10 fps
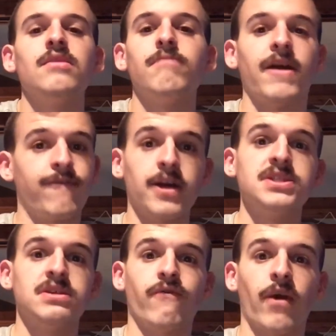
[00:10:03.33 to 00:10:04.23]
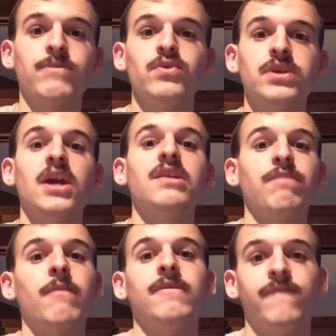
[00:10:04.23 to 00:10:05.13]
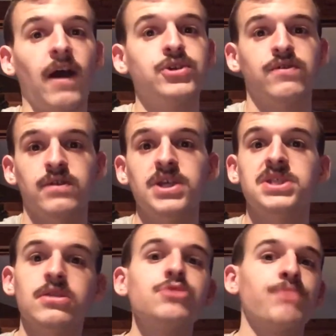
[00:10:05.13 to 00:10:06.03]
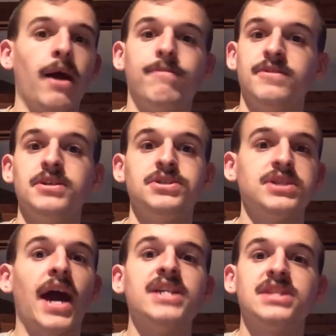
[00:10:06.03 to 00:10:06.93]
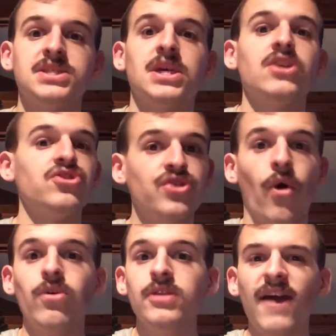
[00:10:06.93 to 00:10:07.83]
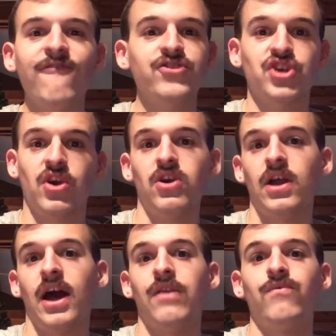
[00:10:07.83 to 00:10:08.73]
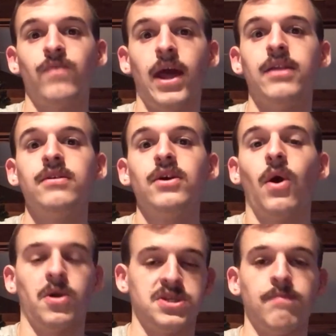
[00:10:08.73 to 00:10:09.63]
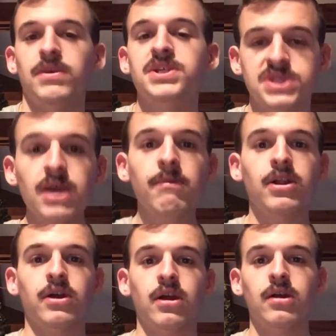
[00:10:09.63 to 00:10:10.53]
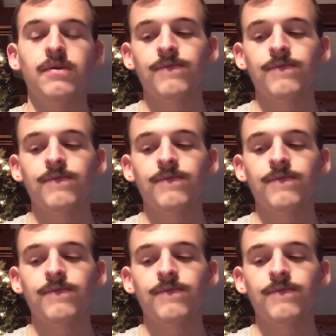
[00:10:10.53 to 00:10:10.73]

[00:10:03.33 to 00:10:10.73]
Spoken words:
My friends from the UK could probably vouch for this, that there's probably signs that say no left turn on red, or something similar.